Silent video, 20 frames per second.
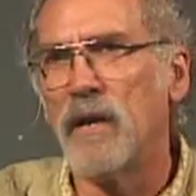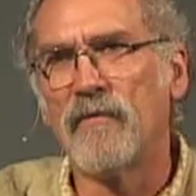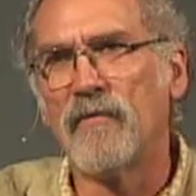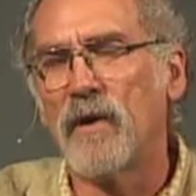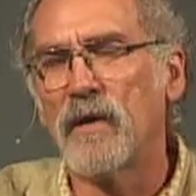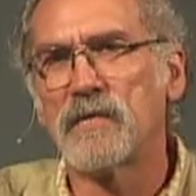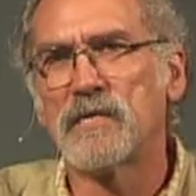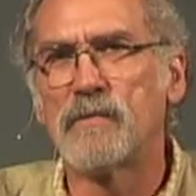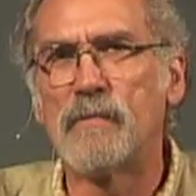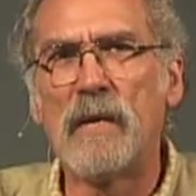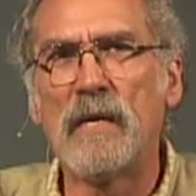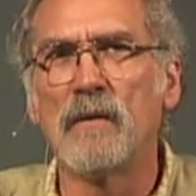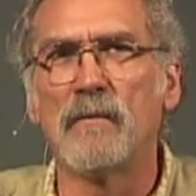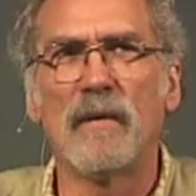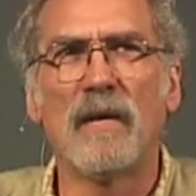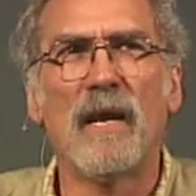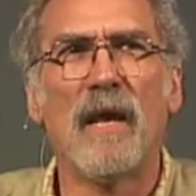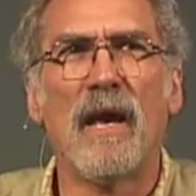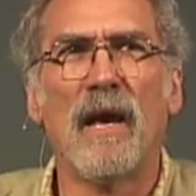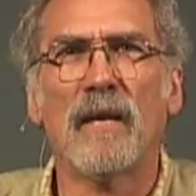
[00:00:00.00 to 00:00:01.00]
If Art
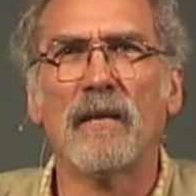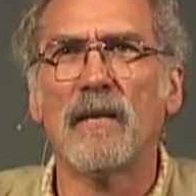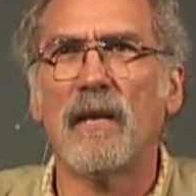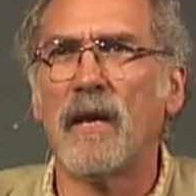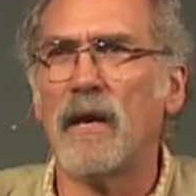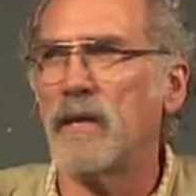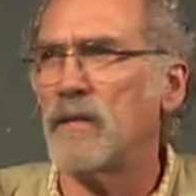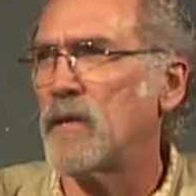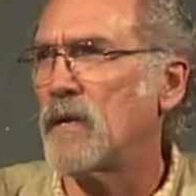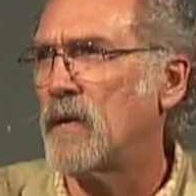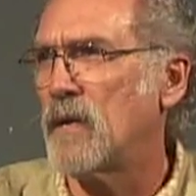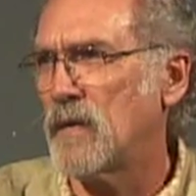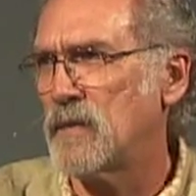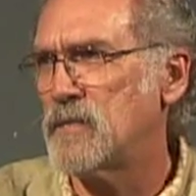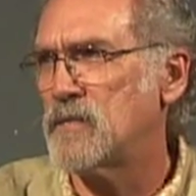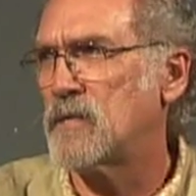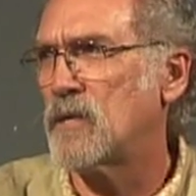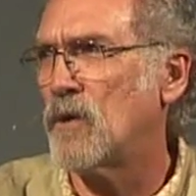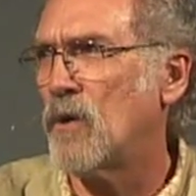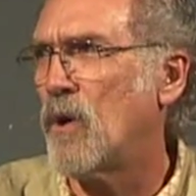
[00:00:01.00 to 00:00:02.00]
Spiegelman hadn't had the
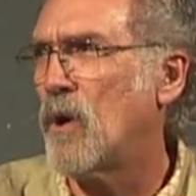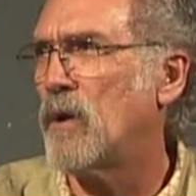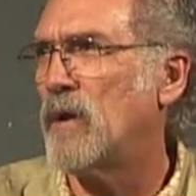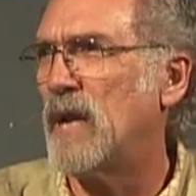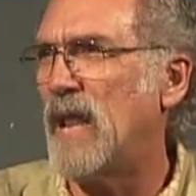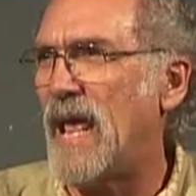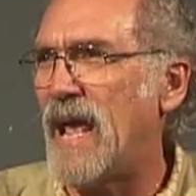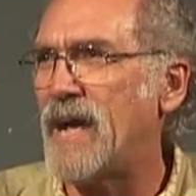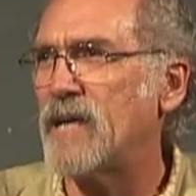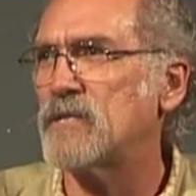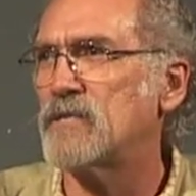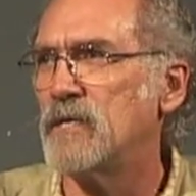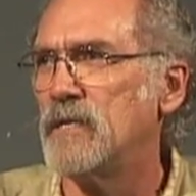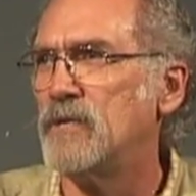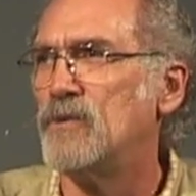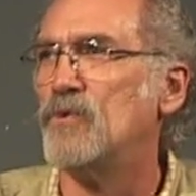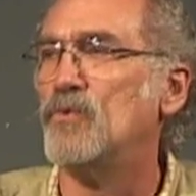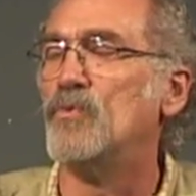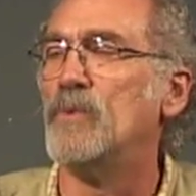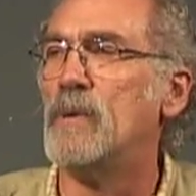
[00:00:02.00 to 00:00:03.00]
guts to go out and actually
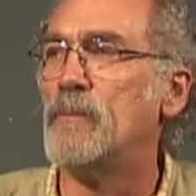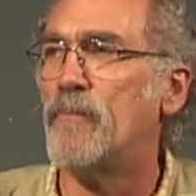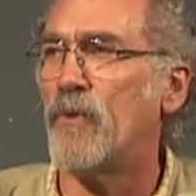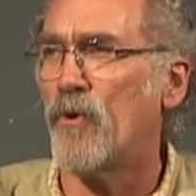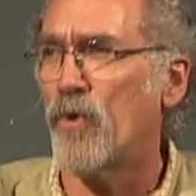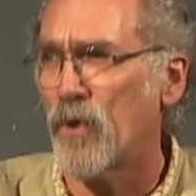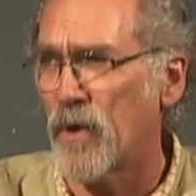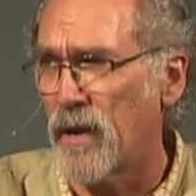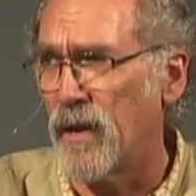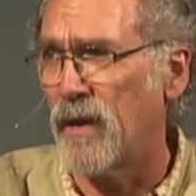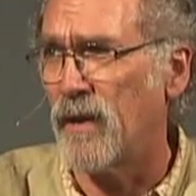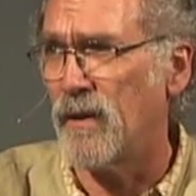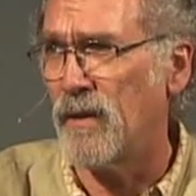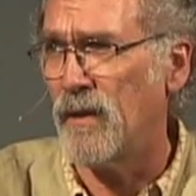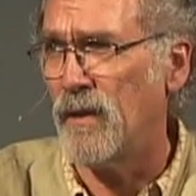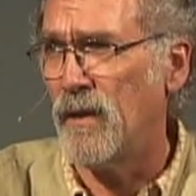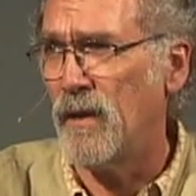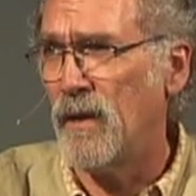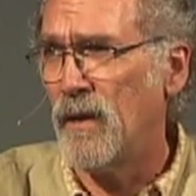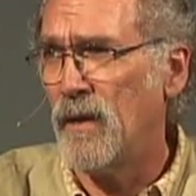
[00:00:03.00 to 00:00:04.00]
do reporting,
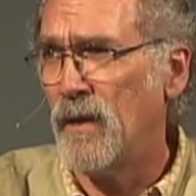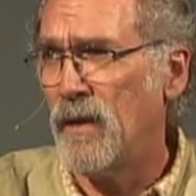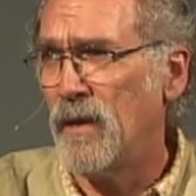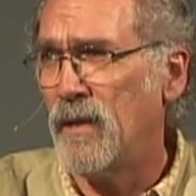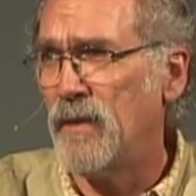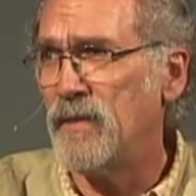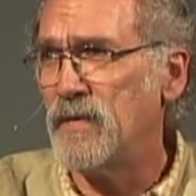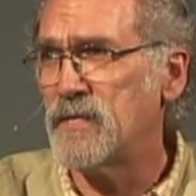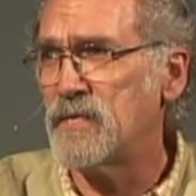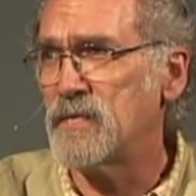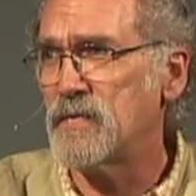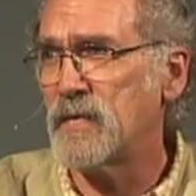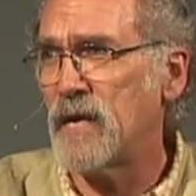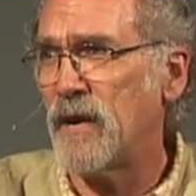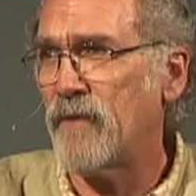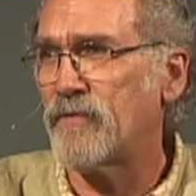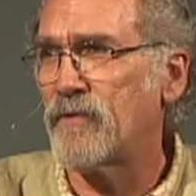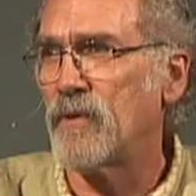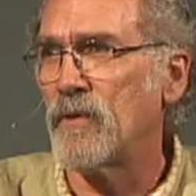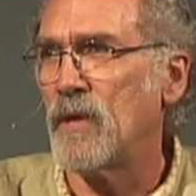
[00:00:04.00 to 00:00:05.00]
and this is
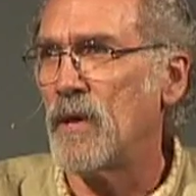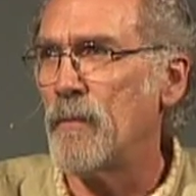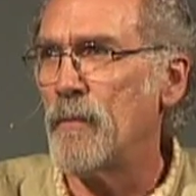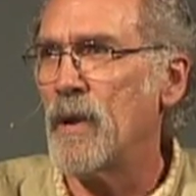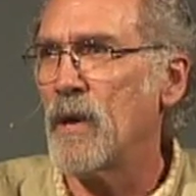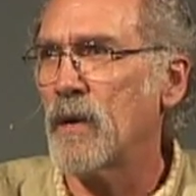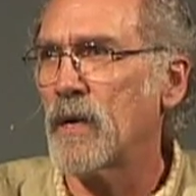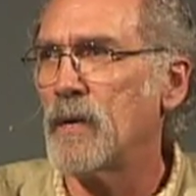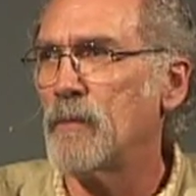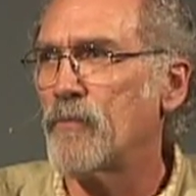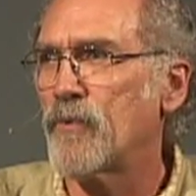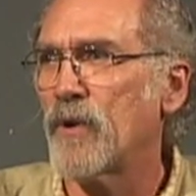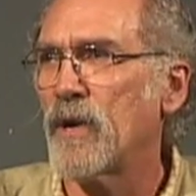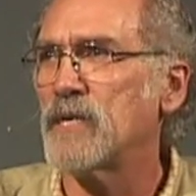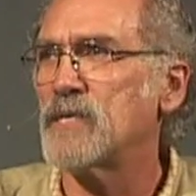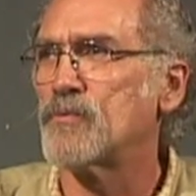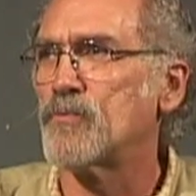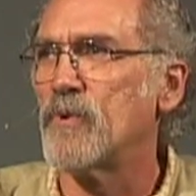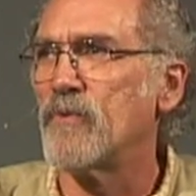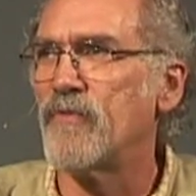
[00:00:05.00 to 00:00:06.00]
after the American
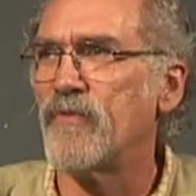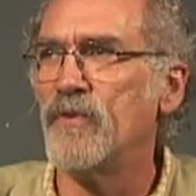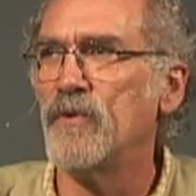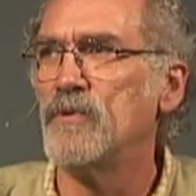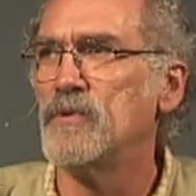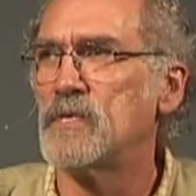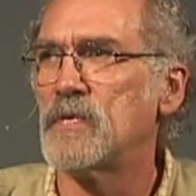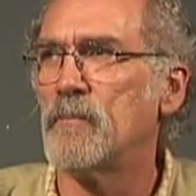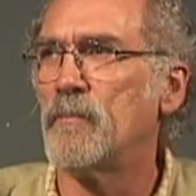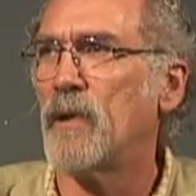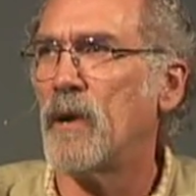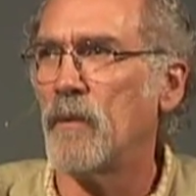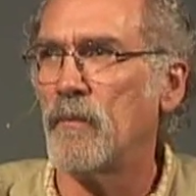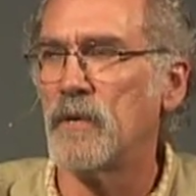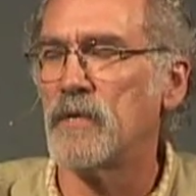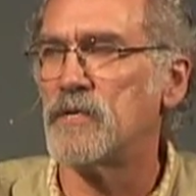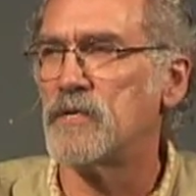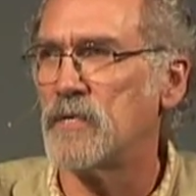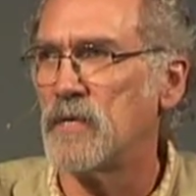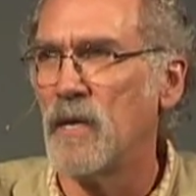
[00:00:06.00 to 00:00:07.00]
press refused to
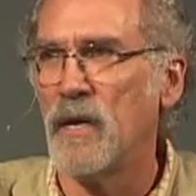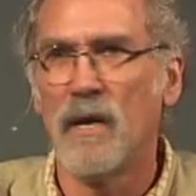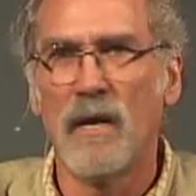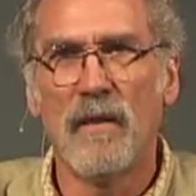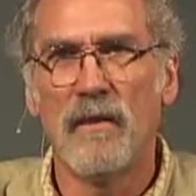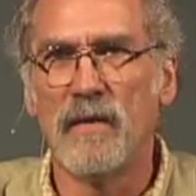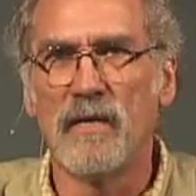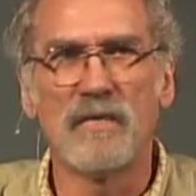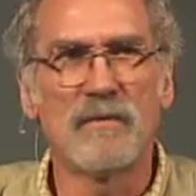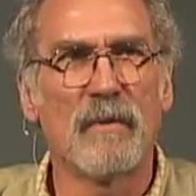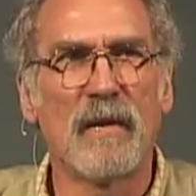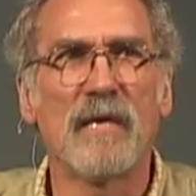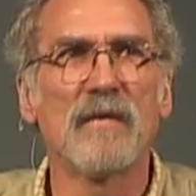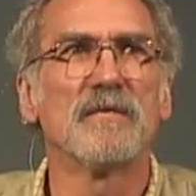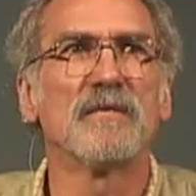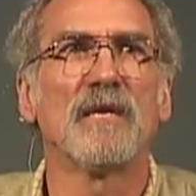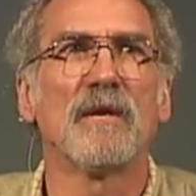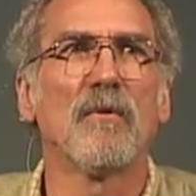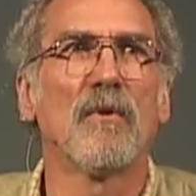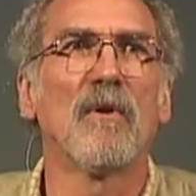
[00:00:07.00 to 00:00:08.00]
publish these
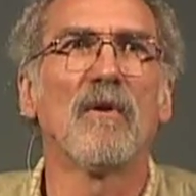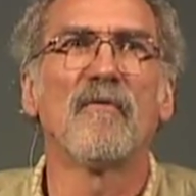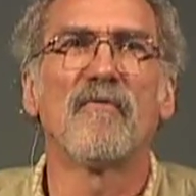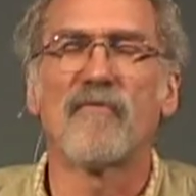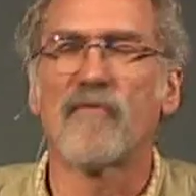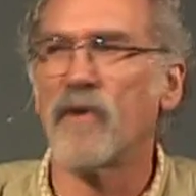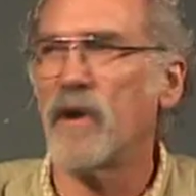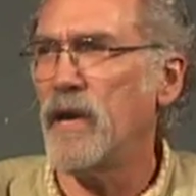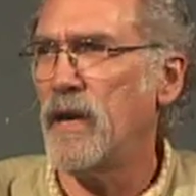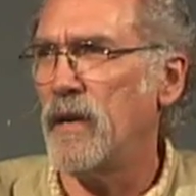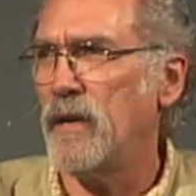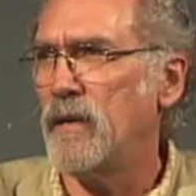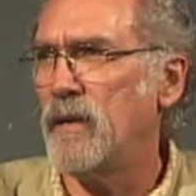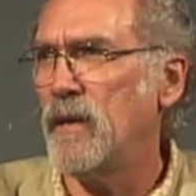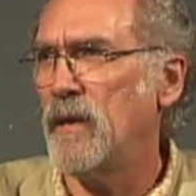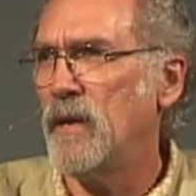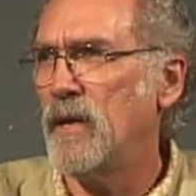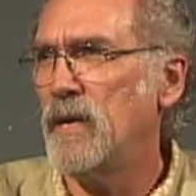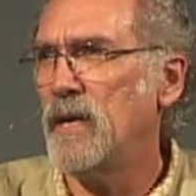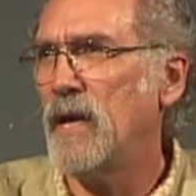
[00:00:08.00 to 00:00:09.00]
because they were afraid,
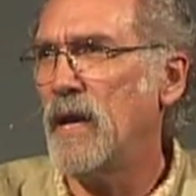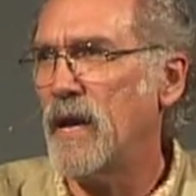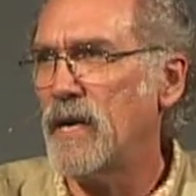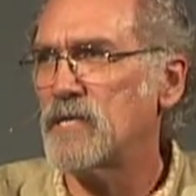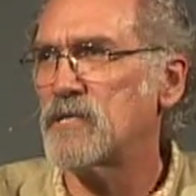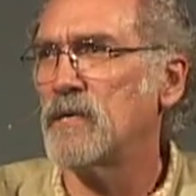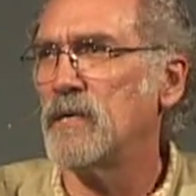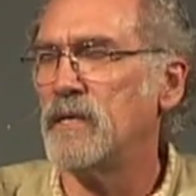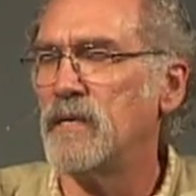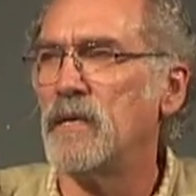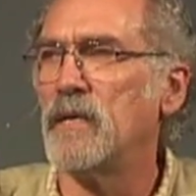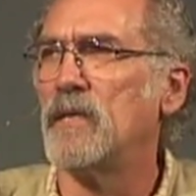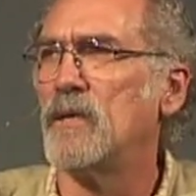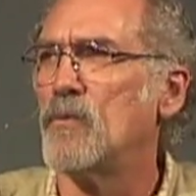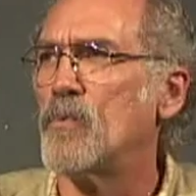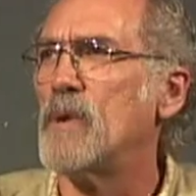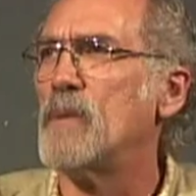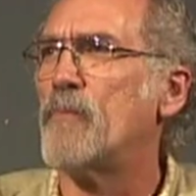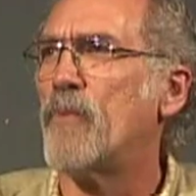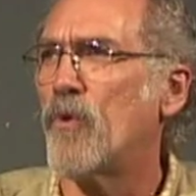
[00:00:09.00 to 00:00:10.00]
he actually did
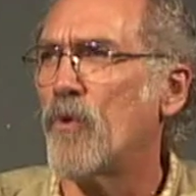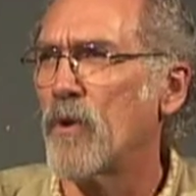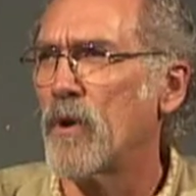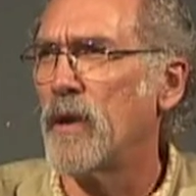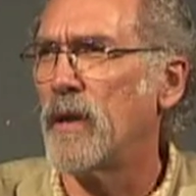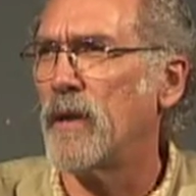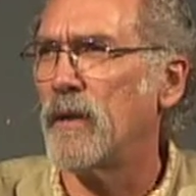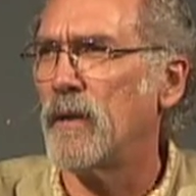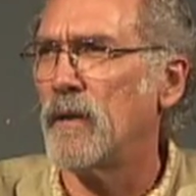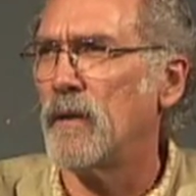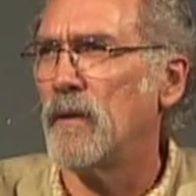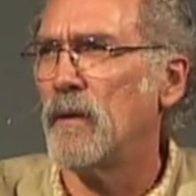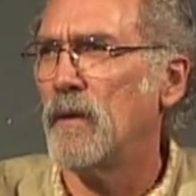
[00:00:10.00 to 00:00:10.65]
the reporting.